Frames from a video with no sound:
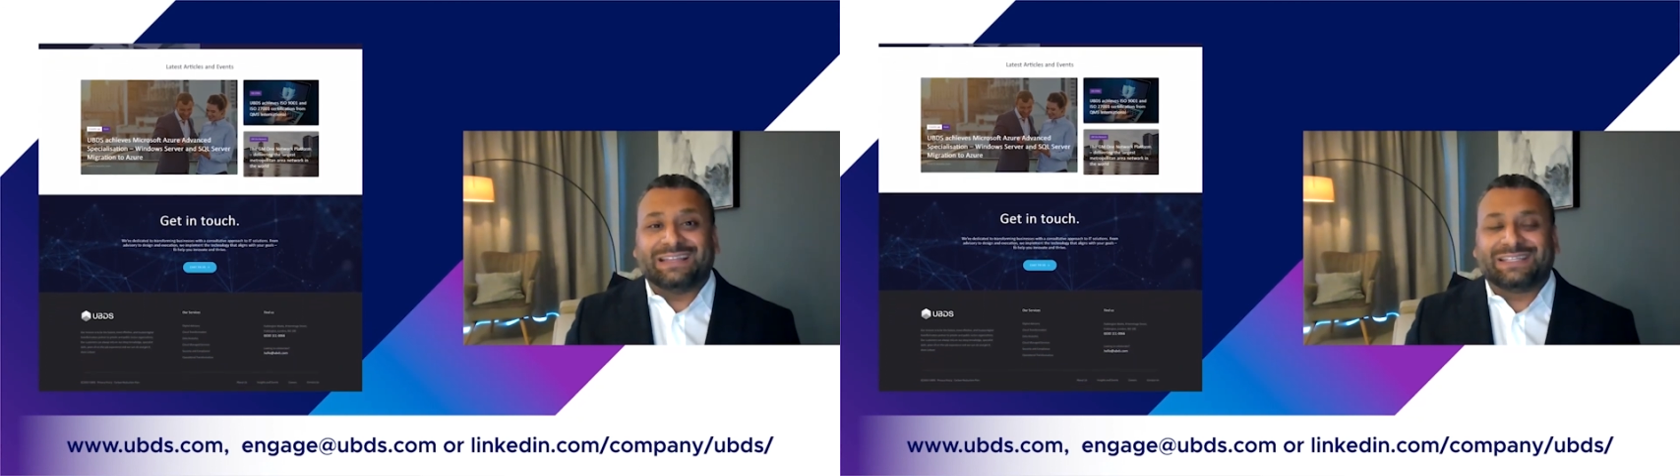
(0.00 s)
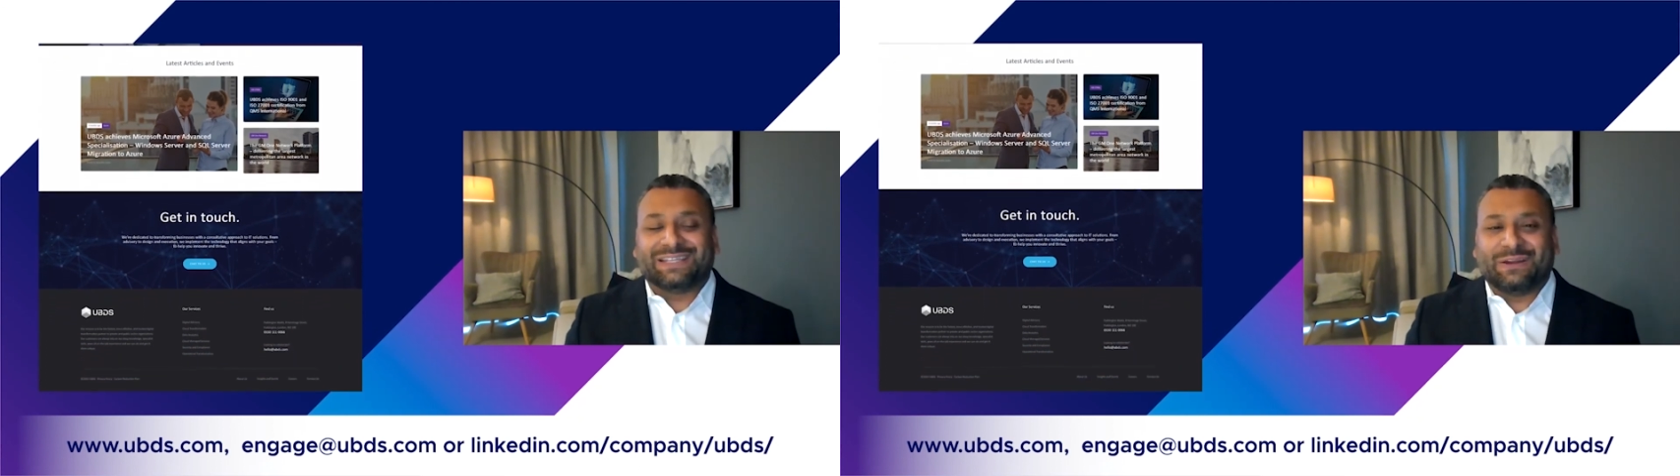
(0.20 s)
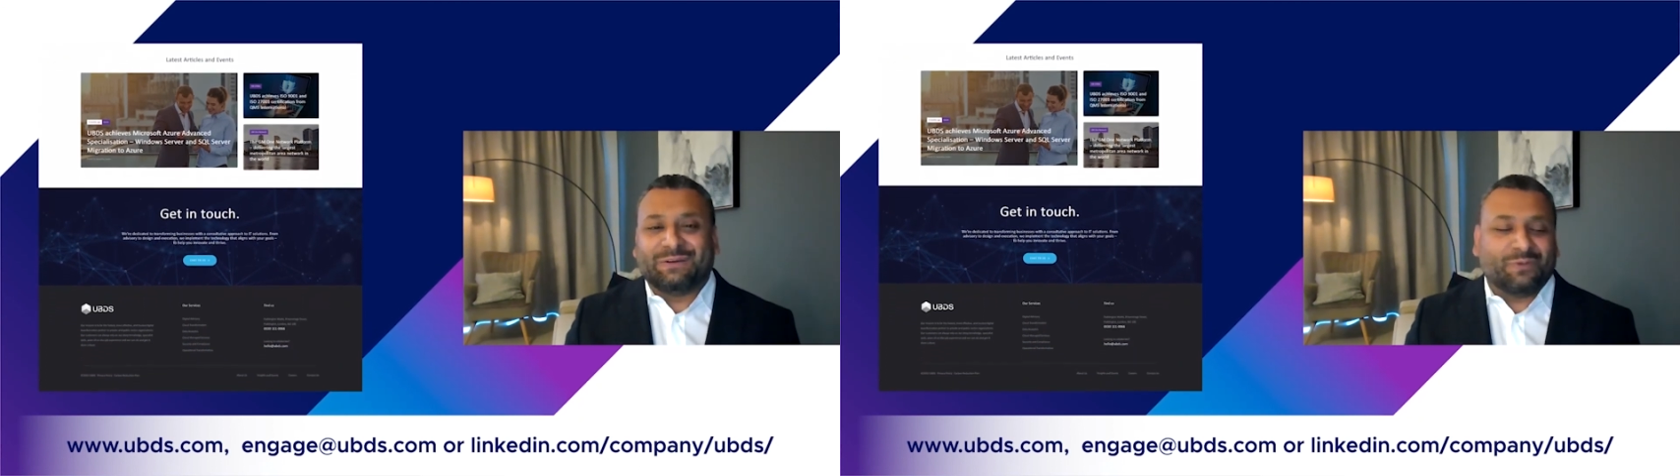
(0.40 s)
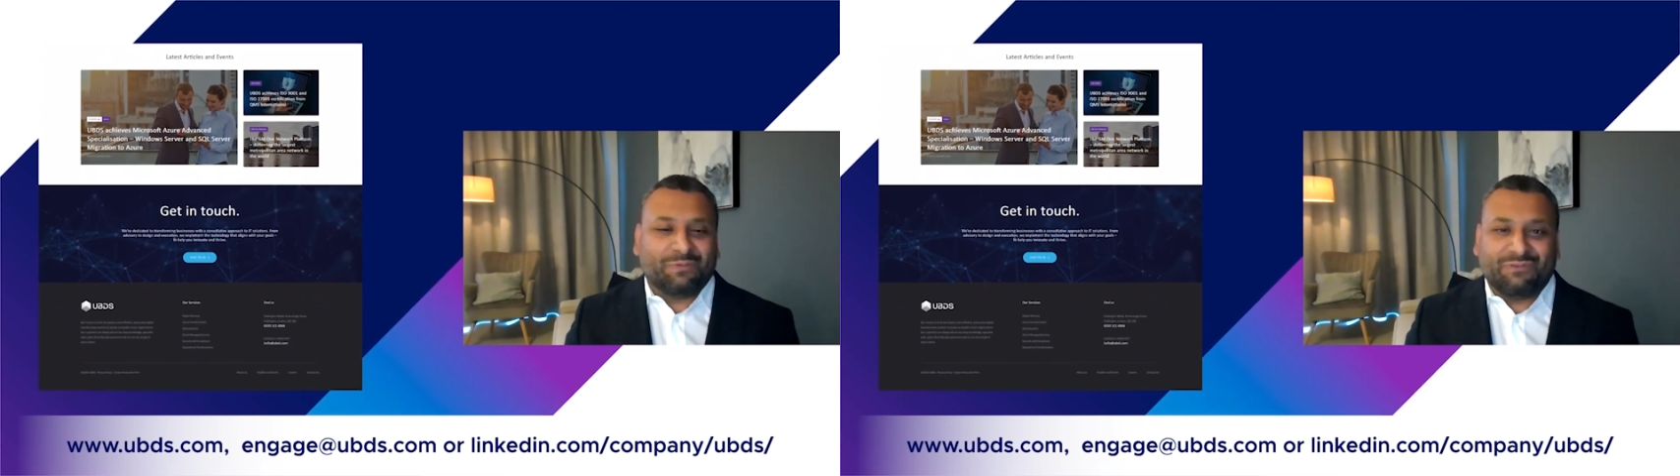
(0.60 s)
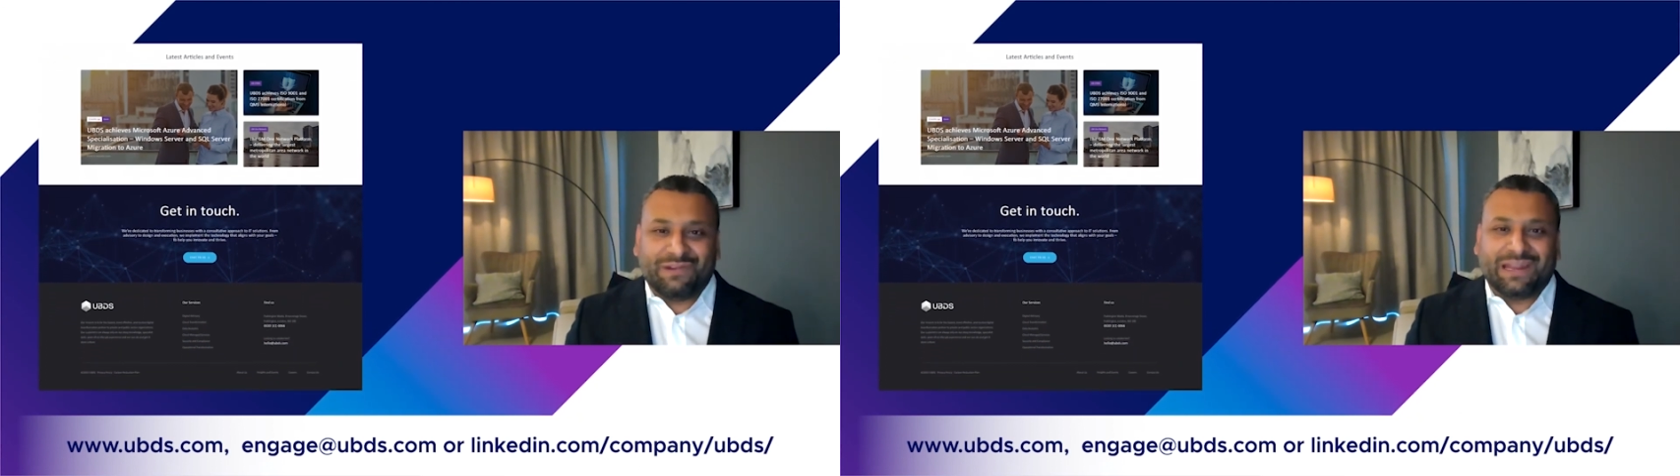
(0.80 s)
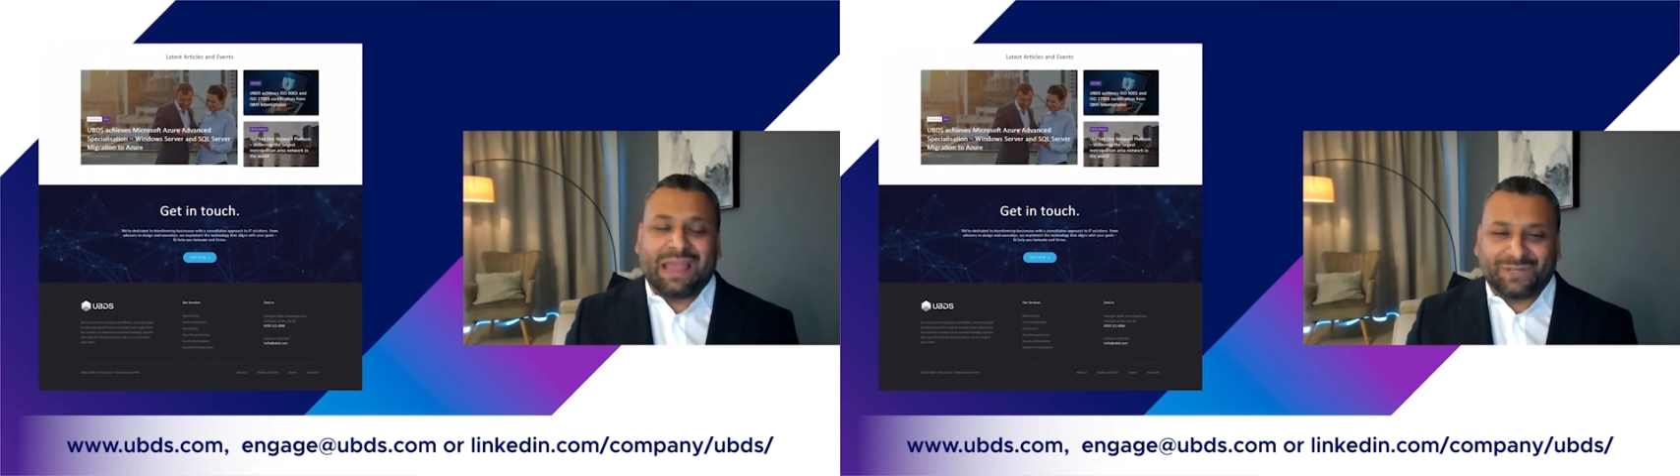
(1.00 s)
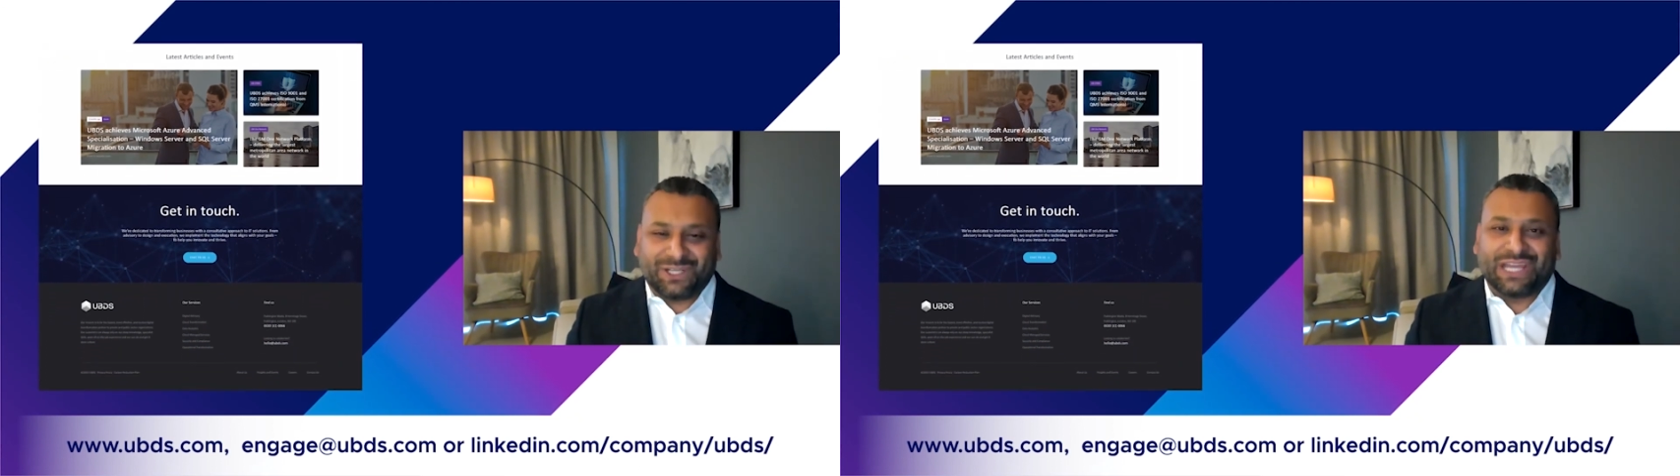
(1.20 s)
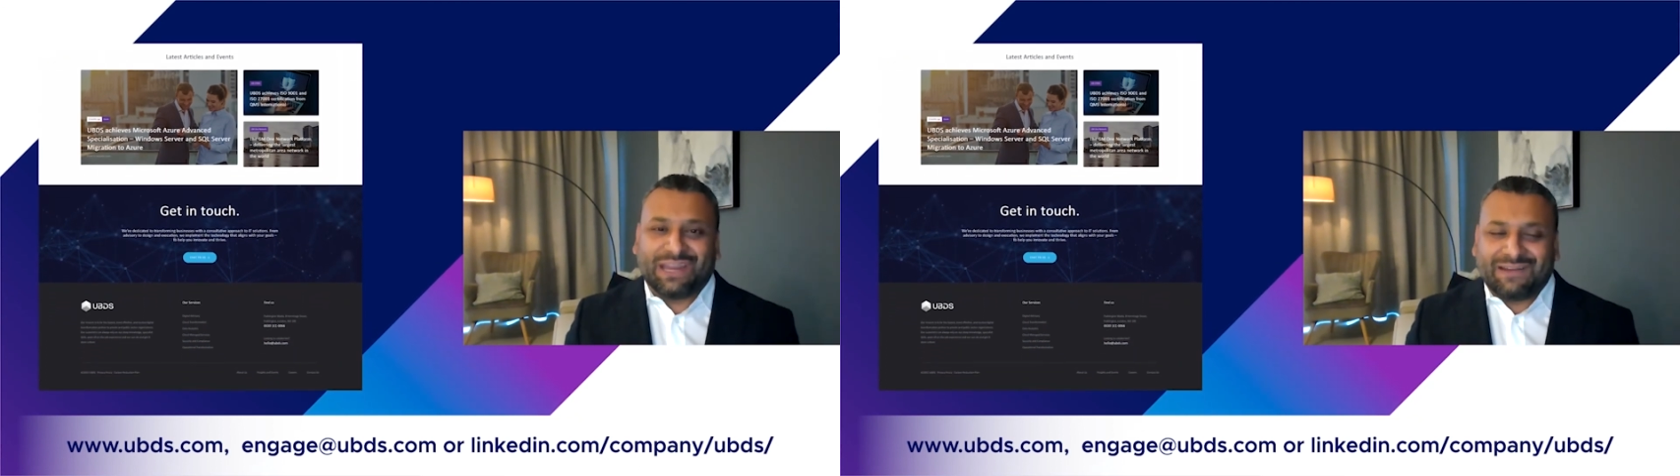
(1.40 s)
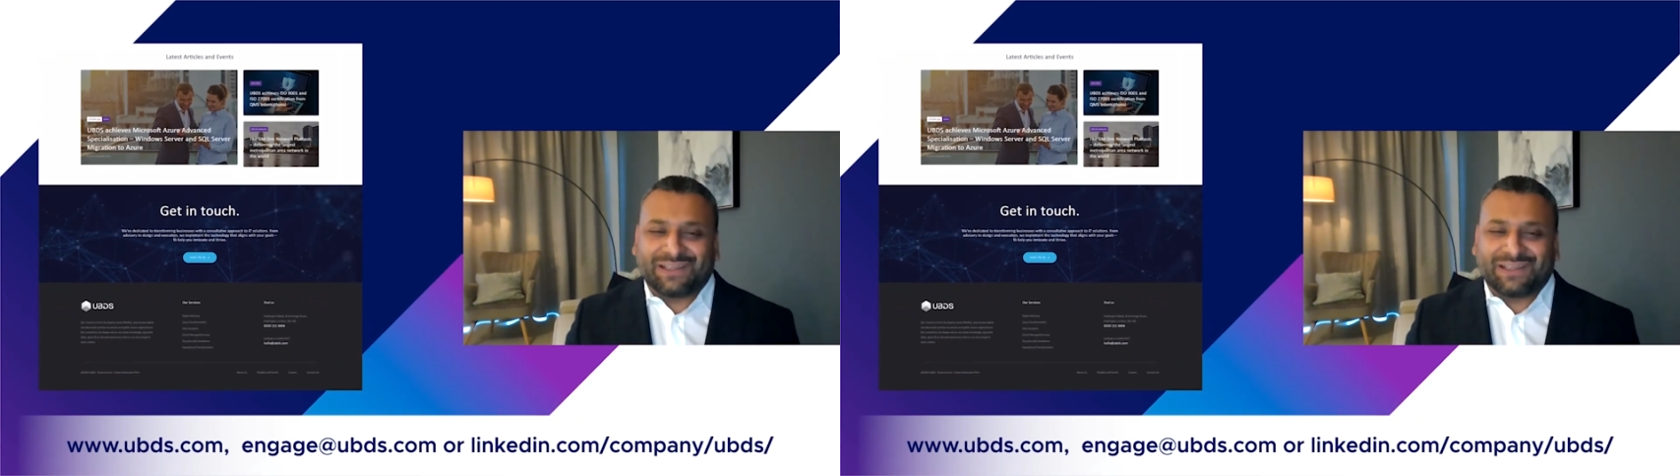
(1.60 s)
And so we'd be really happy to share our